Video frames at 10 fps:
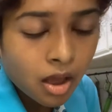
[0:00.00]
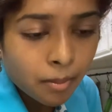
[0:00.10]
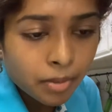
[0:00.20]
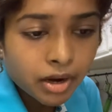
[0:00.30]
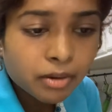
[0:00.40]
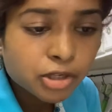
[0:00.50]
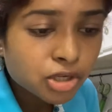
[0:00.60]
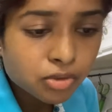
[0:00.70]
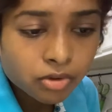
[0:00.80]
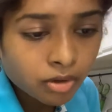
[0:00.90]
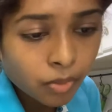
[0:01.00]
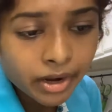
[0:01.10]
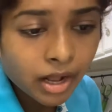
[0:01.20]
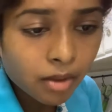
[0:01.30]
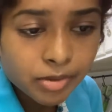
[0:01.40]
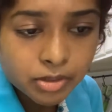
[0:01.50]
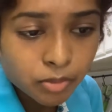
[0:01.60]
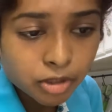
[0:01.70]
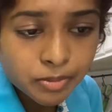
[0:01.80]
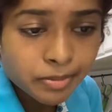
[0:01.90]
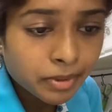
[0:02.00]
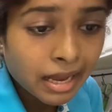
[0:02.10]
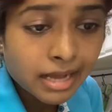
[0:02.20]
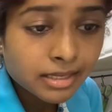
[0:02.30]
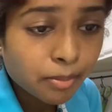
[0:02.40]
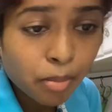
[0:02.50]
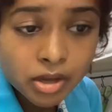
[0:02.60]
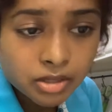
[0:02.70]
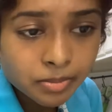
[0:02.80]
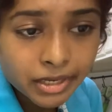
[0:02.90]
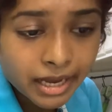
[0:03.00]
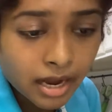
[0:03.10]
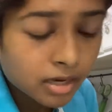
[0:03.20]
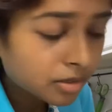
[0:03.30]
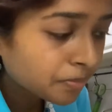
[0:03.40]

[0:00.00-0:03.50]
but I just really want to help as much people as I possibly can